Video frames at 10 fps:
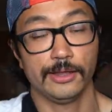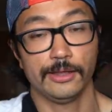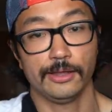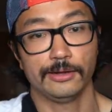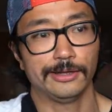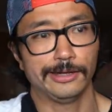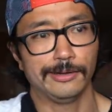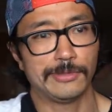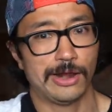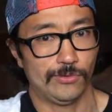and
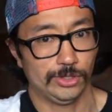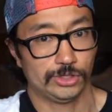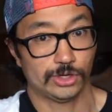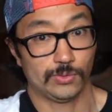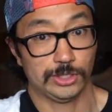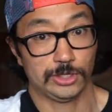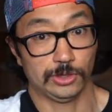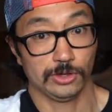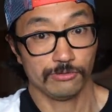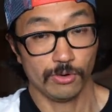I'm not really sure what to
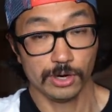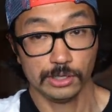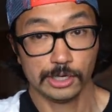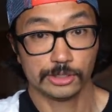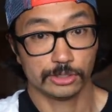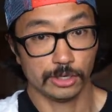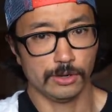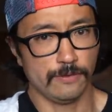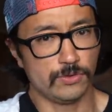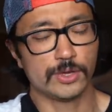look for.
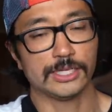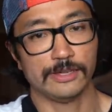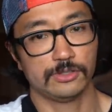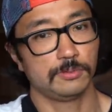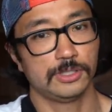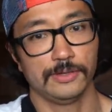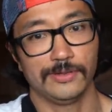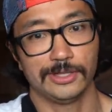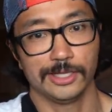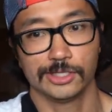So if you guys have
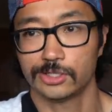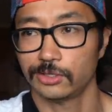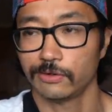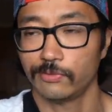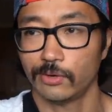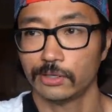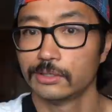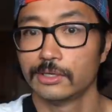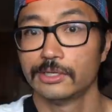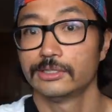specific things to look for,
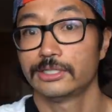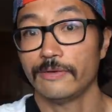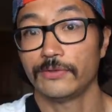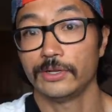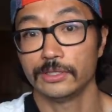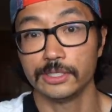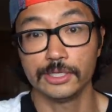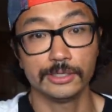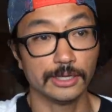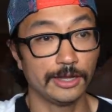
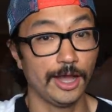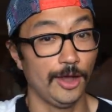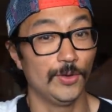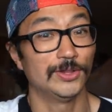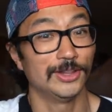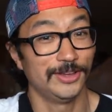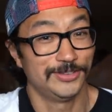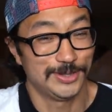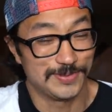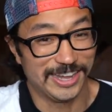definitely I would
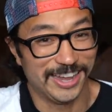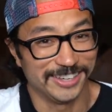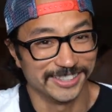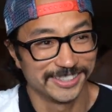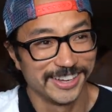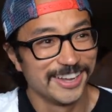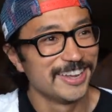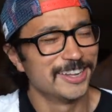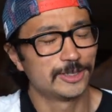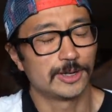love some guidance
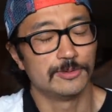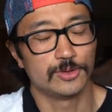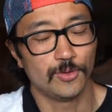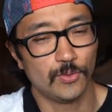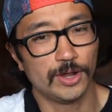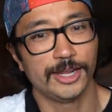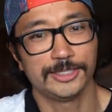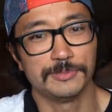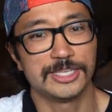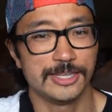in terms of what I
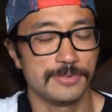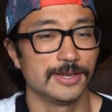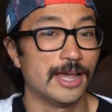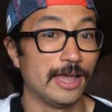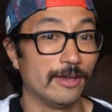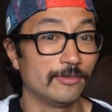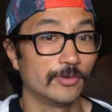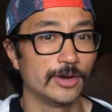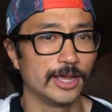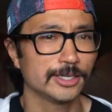should be keeping an eye out
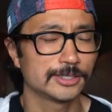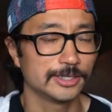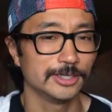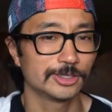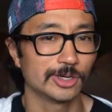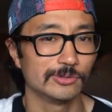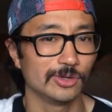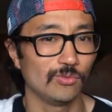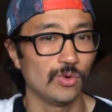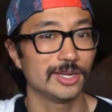for next in terms
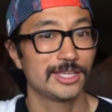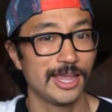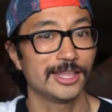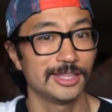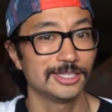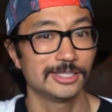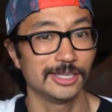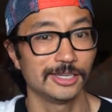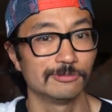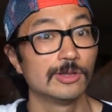of what can this
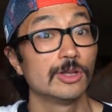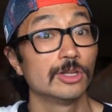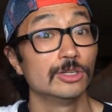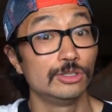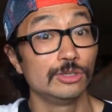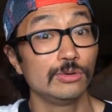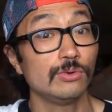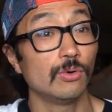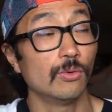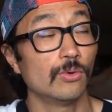thing
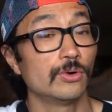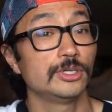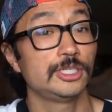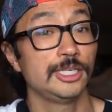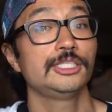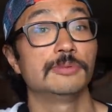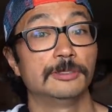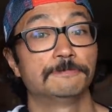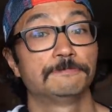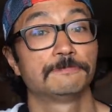do or teach
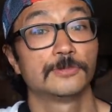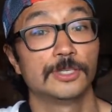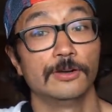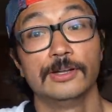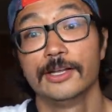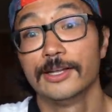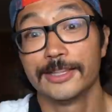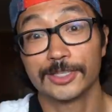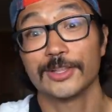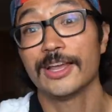me. So
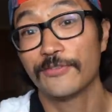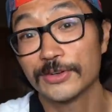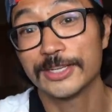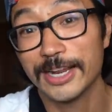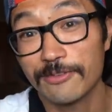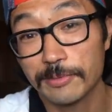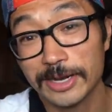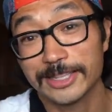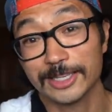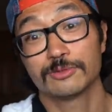that's all I have for today,
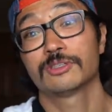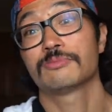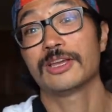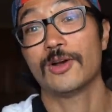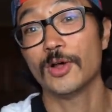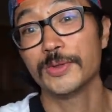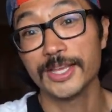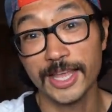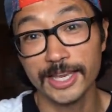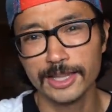everybody. Thanks so much for making it all the way
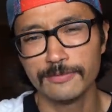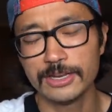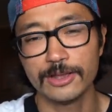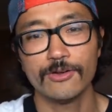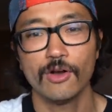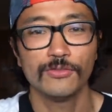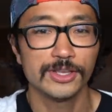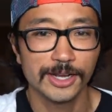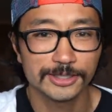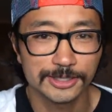to the end of the video.
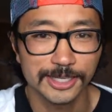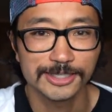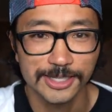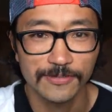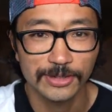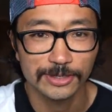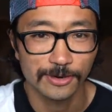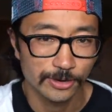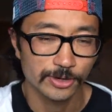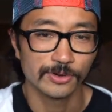Hopefully you guys are staying safe out
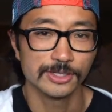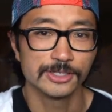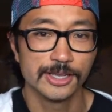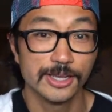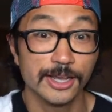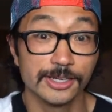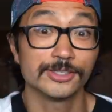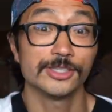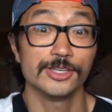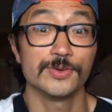there on your runs, and
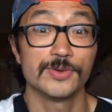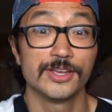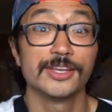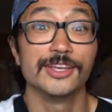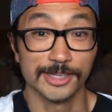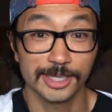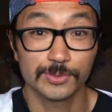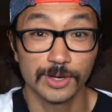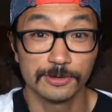I'll see you in the next